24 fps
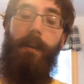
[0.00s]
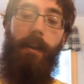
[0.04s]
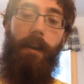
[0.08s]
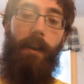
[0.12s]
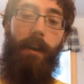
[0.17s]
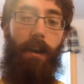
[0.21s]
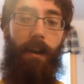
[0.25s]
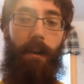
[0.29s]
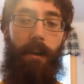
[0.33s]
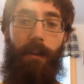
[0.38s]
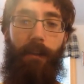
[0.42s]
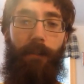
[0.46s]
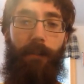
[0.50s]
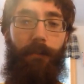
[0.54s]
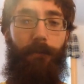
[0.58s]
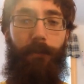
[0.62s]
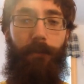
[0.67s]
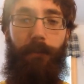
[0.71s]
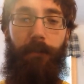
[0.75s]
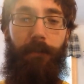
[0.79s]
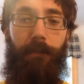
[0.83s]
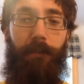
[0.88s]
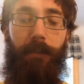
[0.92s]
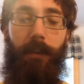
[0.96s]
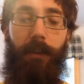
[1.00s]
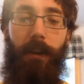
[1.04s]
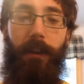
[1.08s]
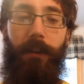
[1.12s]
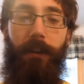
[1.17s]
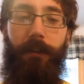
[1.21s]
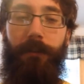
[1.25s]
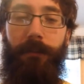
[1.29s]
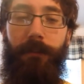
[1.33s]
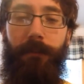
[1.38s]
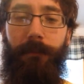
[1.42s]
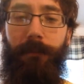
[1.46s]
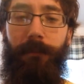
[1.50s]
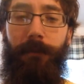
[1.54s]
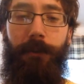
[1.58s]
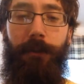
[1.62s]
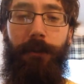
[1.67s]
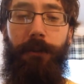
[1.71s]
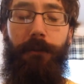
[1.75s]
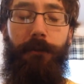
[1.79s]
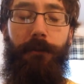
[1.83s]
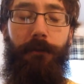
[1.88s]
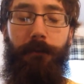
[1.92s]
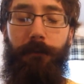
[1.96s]
Uh, it was just like
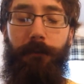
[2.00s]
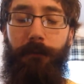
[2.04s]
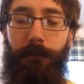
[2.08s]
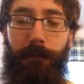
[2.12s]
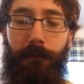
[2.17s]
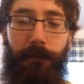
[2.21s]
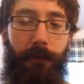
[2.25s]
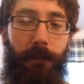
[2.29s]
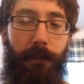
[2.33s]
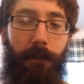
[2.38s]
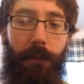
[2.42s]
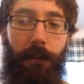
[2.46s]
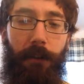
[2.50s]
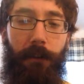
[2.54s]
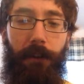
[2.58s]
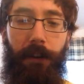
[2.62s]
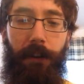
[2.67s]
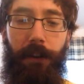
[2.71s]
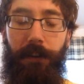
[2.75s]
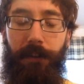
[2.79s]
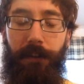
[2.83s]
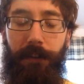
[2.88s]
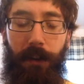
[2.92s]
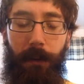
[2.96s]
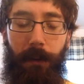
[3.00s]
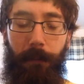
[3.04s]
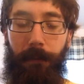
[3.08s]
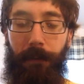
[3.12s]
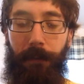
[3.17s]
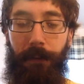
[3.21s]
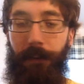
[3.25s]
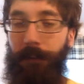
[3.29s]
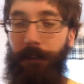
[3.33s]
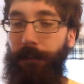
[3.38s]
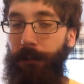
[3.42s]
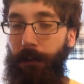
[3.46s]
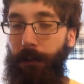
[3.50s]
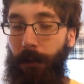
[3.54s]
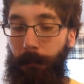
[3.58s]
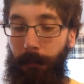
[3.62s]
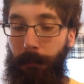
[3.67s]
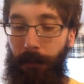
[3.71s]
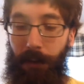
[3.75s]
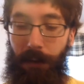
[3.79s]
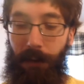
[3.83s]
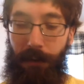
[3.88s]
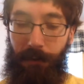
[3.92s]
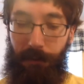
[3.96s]
two thirty something a
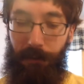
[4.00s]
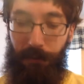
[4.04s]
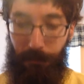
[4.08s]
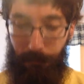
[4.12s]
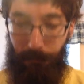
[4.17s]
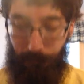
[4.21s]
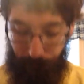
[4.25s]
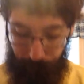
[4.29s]
piece,